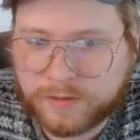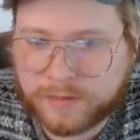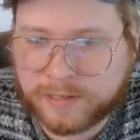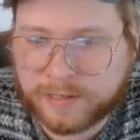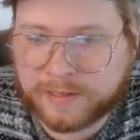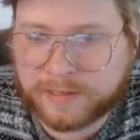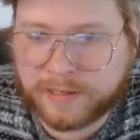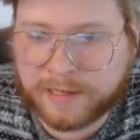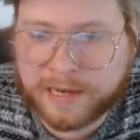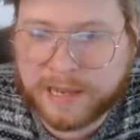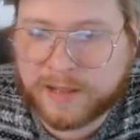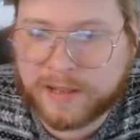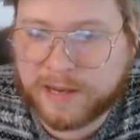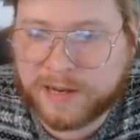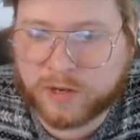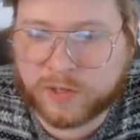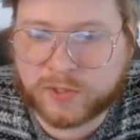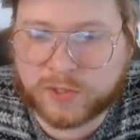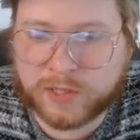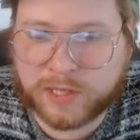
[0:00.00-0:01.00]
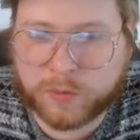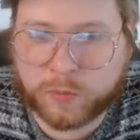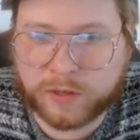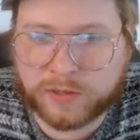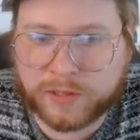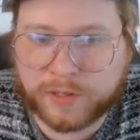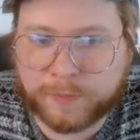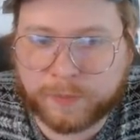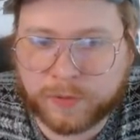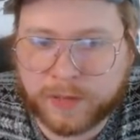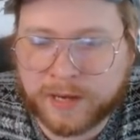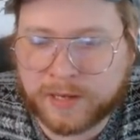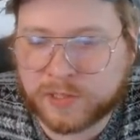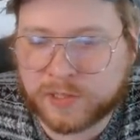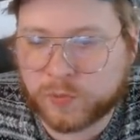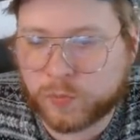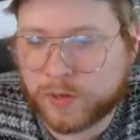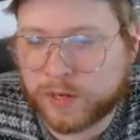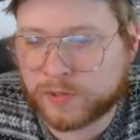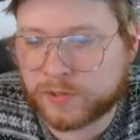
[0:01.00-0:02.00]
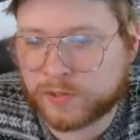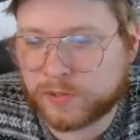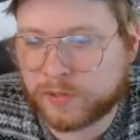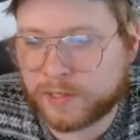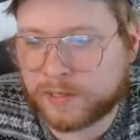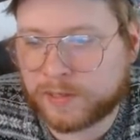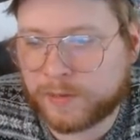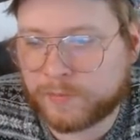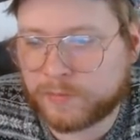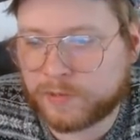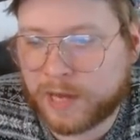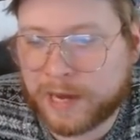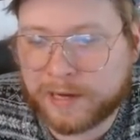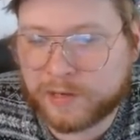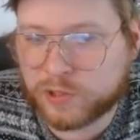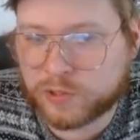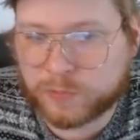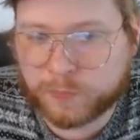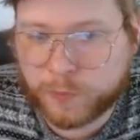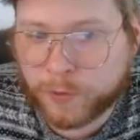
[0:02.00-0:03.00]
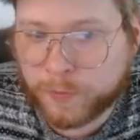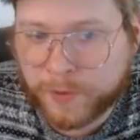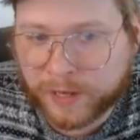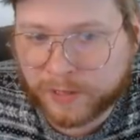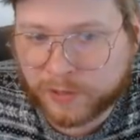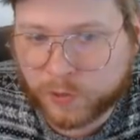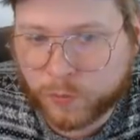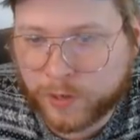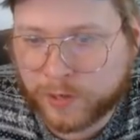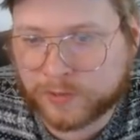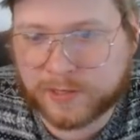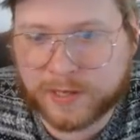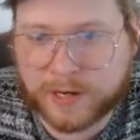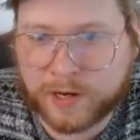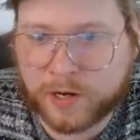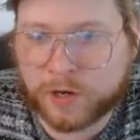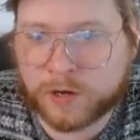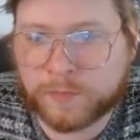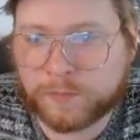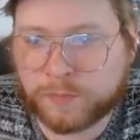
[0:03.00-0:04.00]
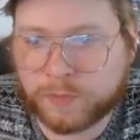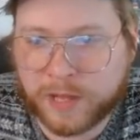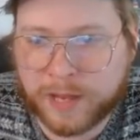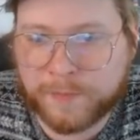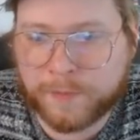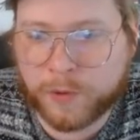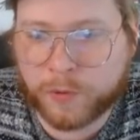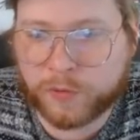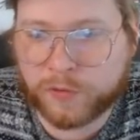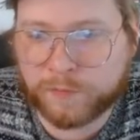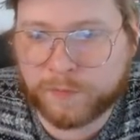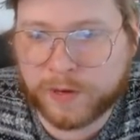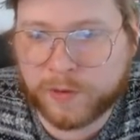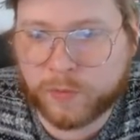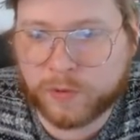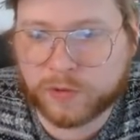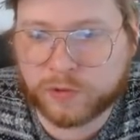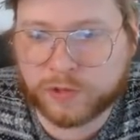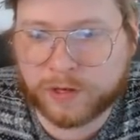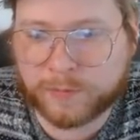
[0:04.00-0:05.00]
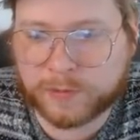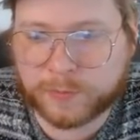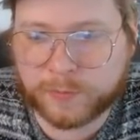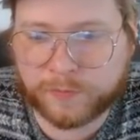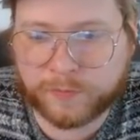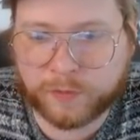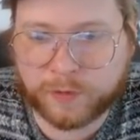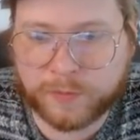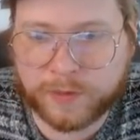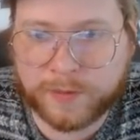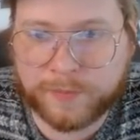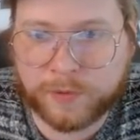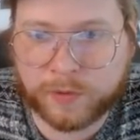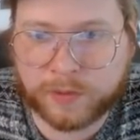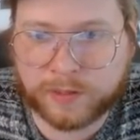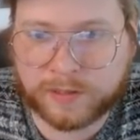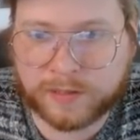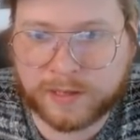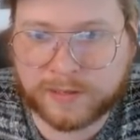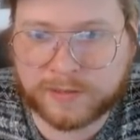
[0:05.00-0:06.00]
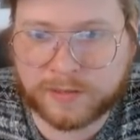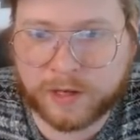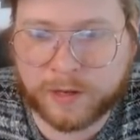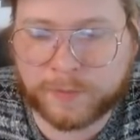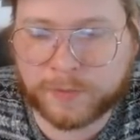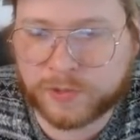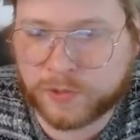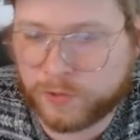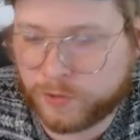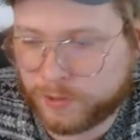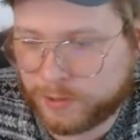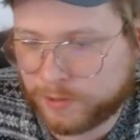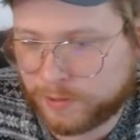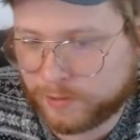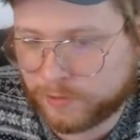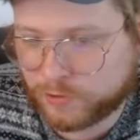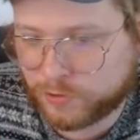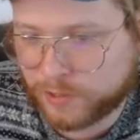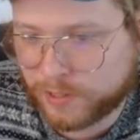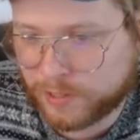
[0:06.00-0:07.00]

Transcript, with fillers: Like, like, and, and also, like, we're on the play as well, so, like, i I can just put back the Wear Tear, play both of my one-drops before my opponent has the opportunity to get